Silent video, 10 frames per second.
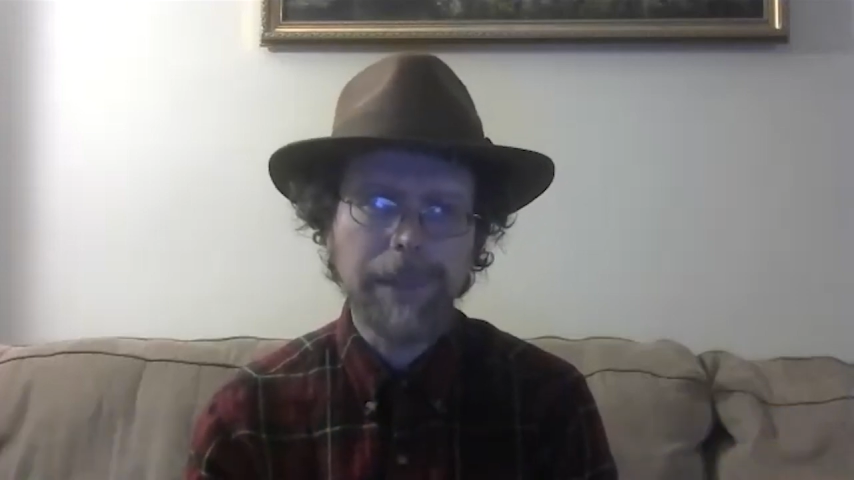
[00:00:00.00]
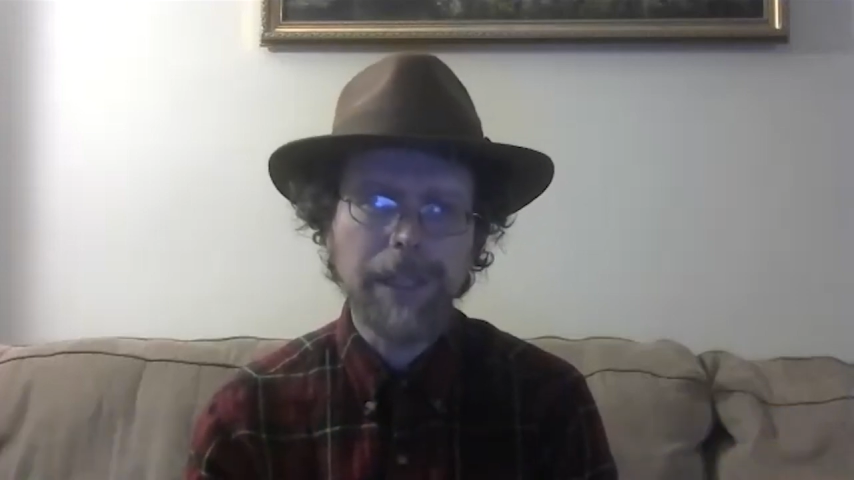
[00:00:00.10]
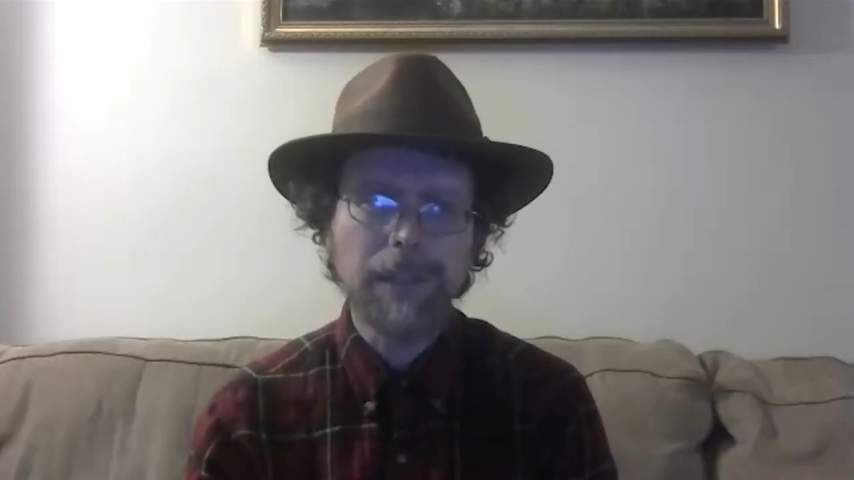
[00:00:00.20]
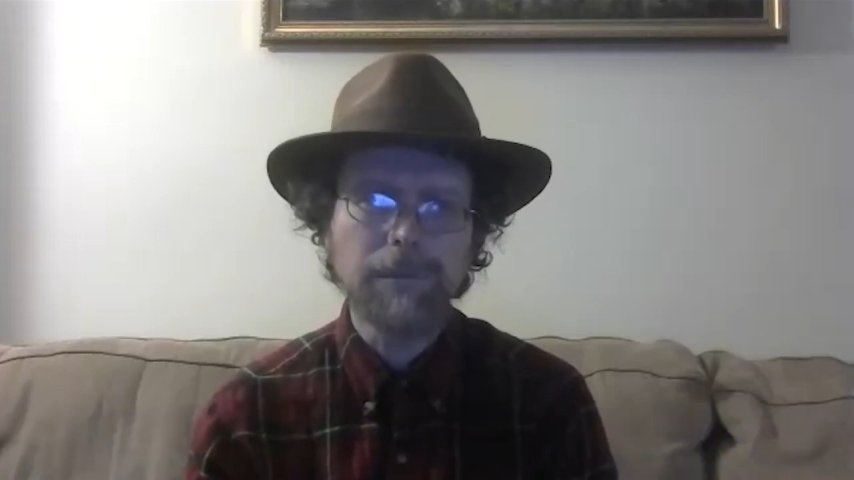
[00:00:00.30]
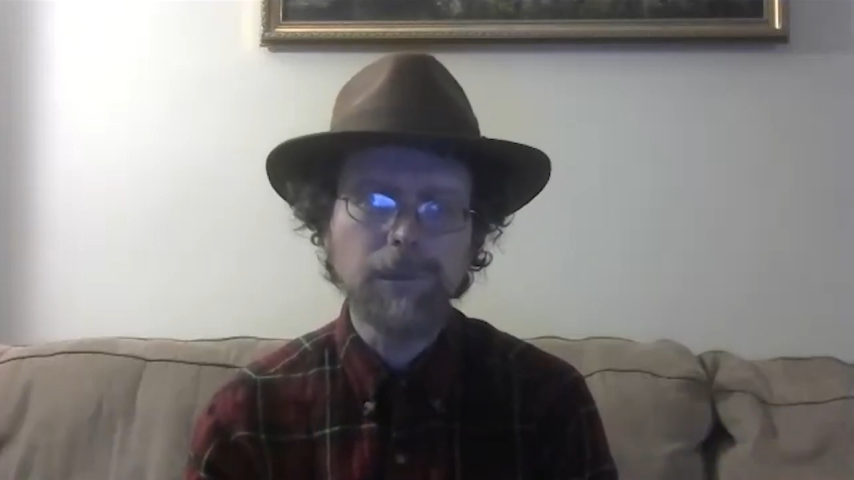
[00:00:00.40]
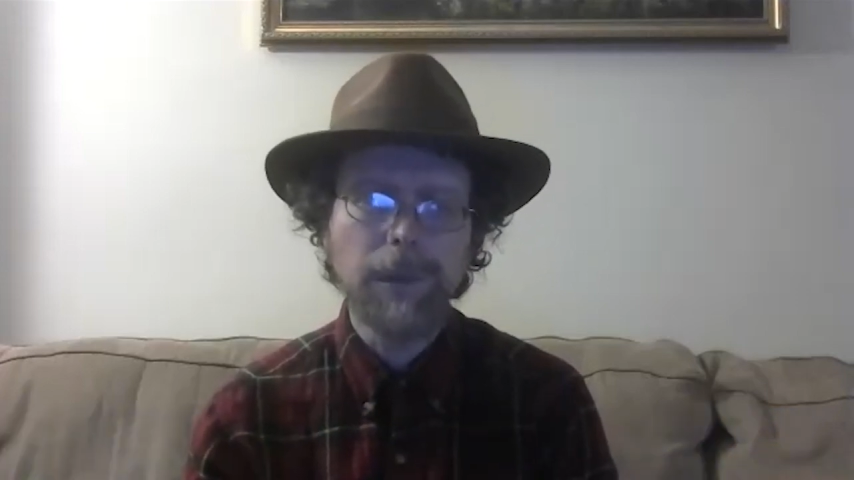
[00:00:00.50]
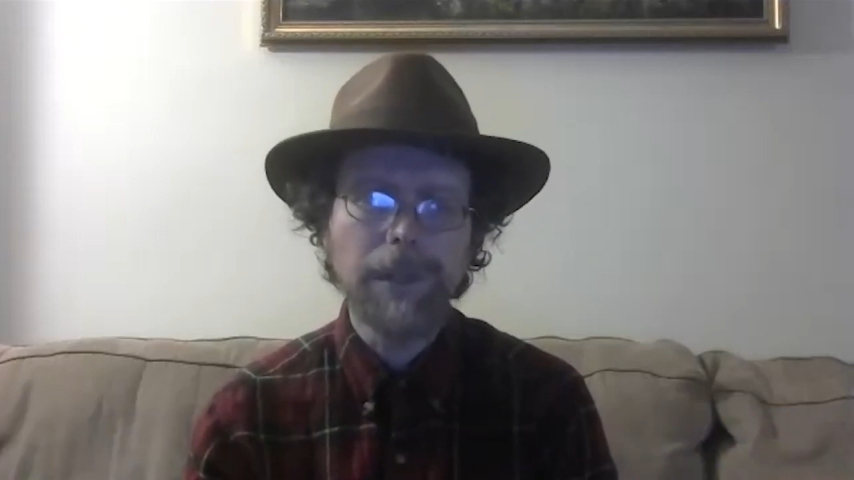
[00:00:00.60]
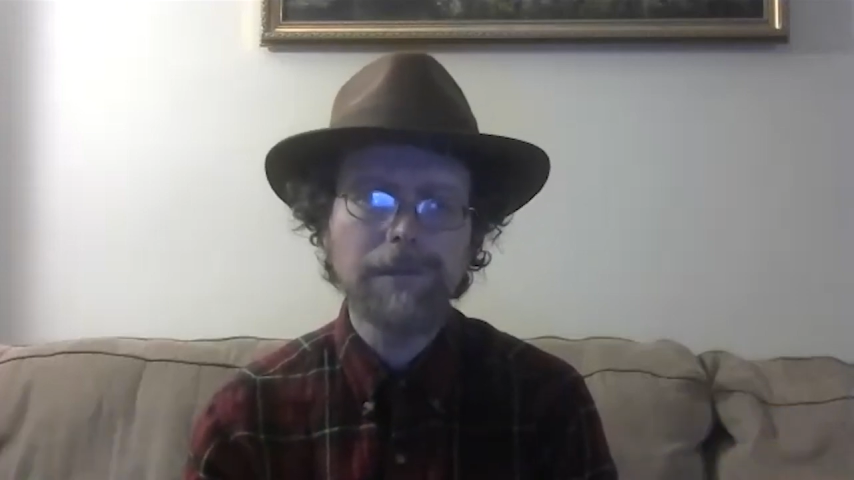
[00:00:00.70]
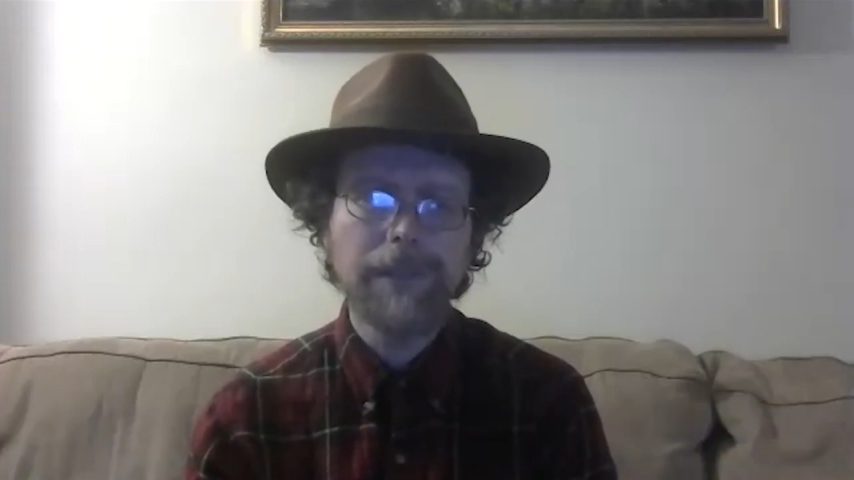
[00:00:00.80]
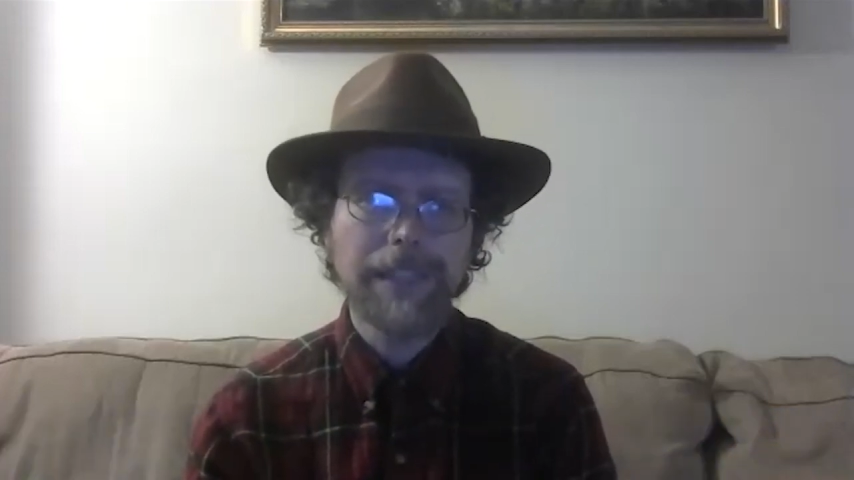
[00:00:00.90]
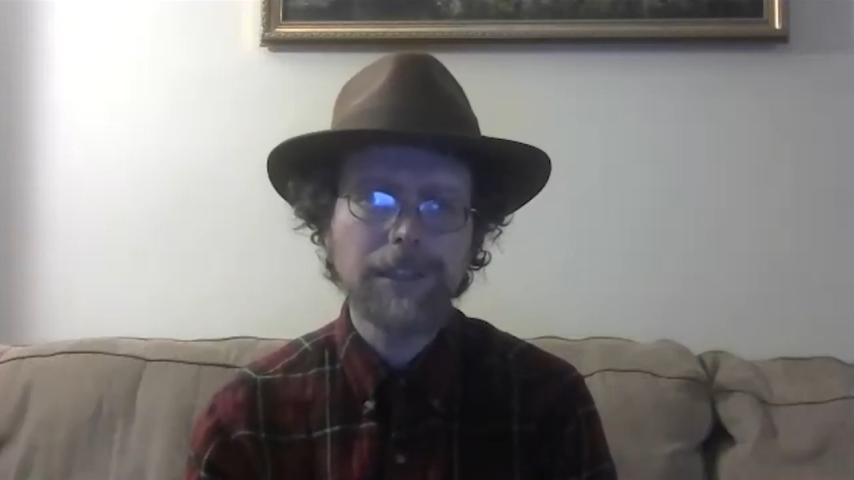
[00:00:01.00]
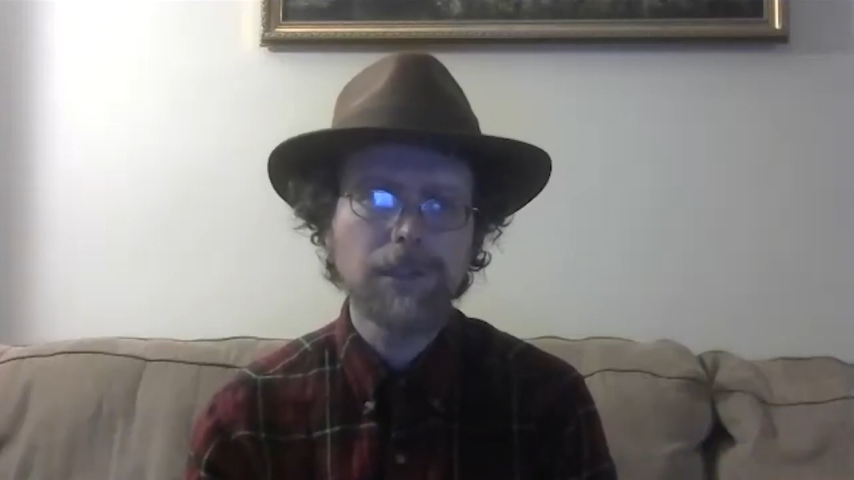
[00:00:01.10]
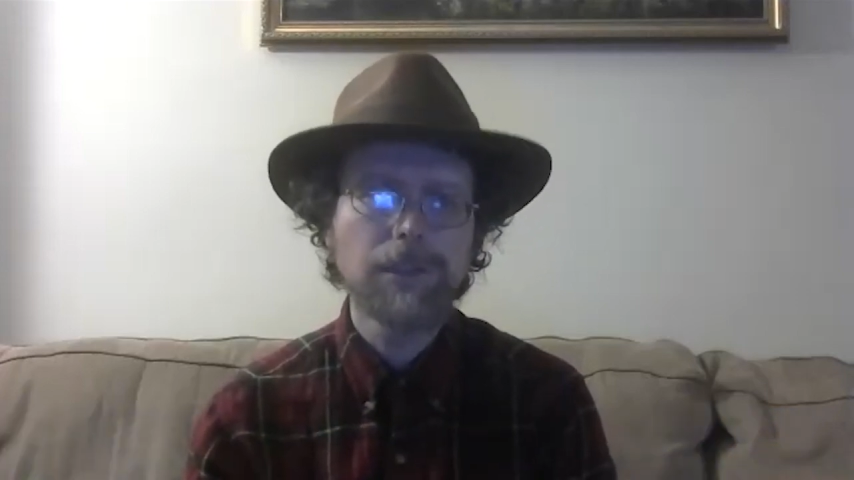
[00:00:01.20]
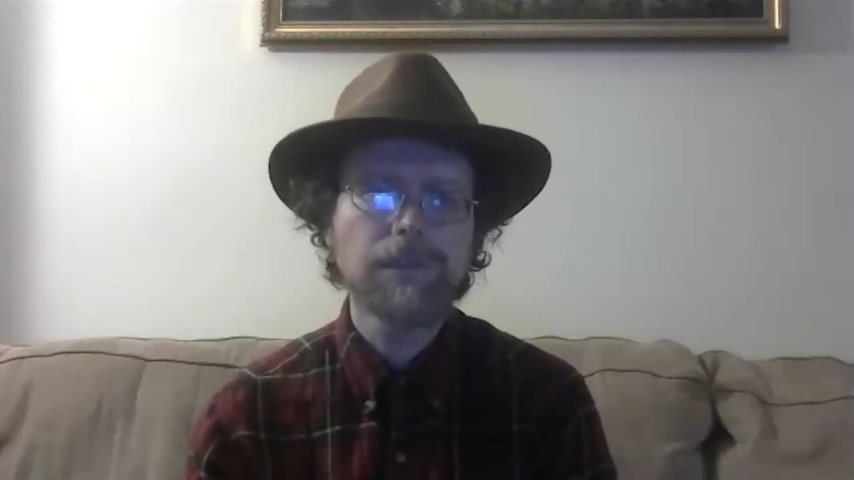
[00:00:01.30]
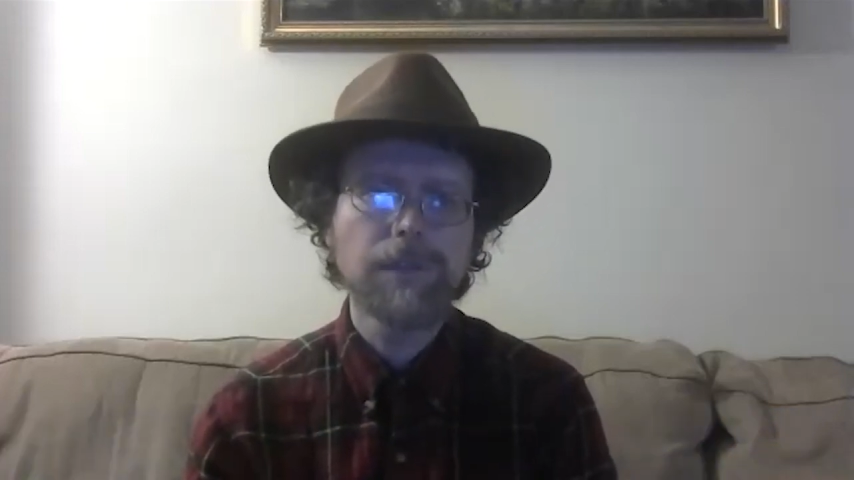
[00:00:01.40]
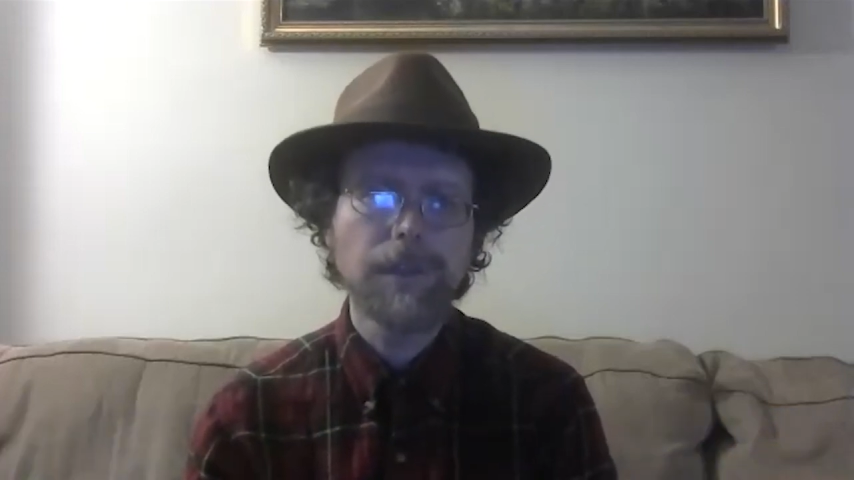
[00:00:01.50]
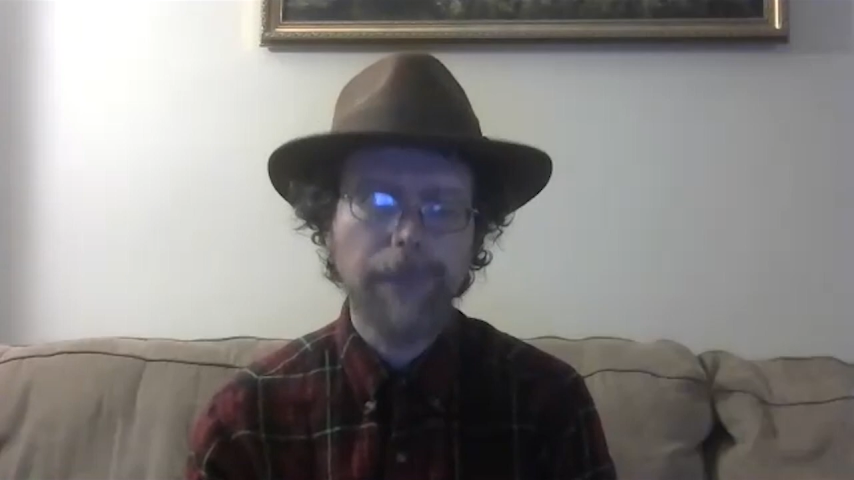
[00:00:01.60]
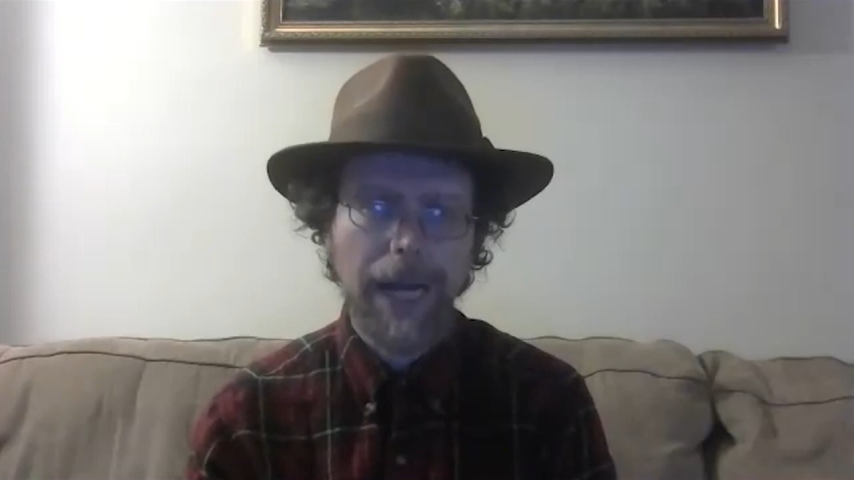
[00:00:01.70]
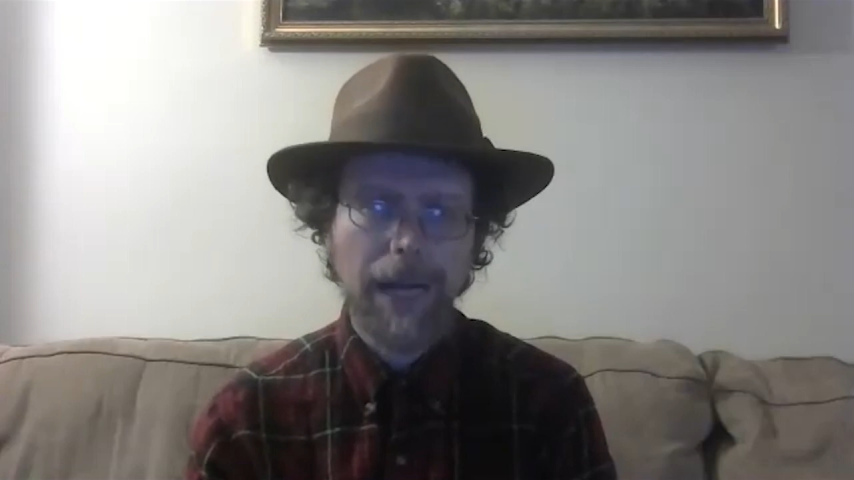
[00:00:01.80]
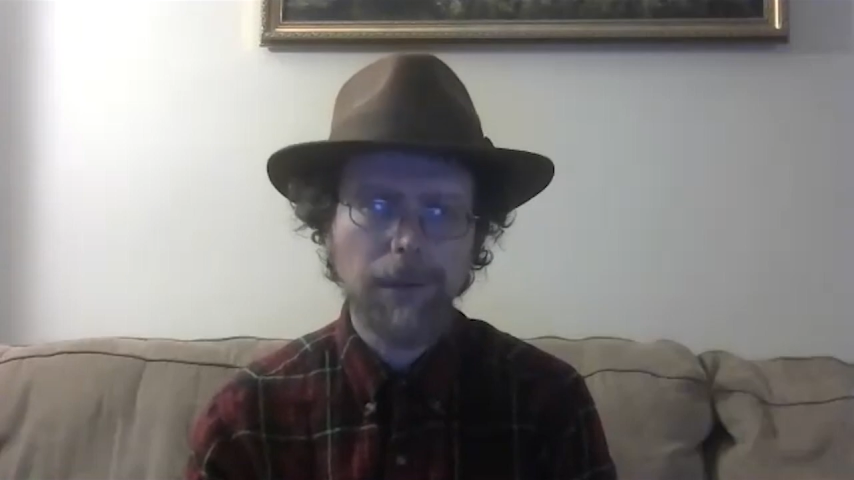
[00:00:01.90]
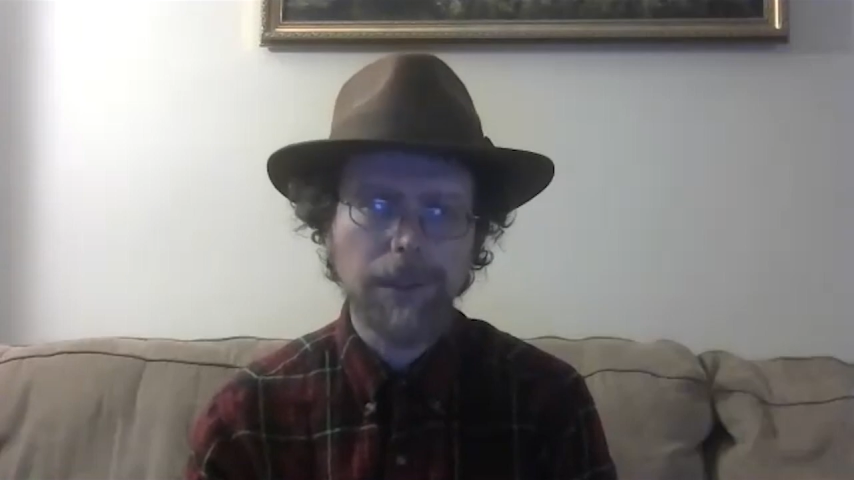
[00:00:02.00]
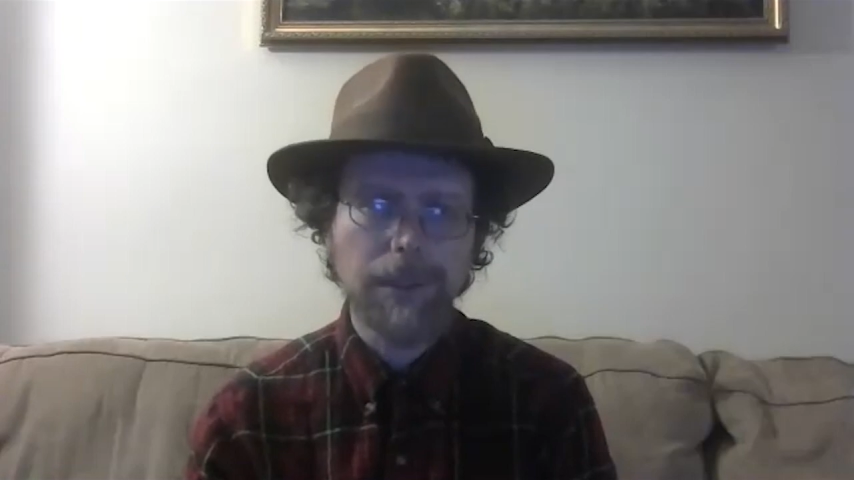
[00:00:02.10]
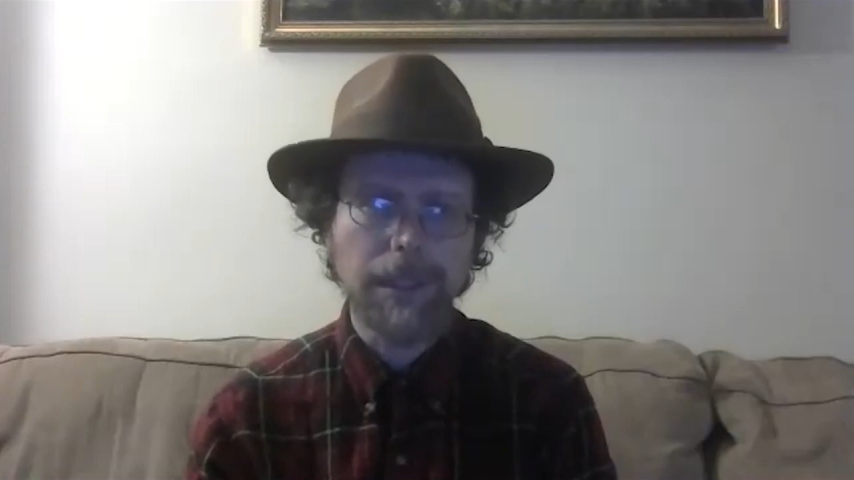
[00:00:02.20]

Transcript: They're really vessels for power.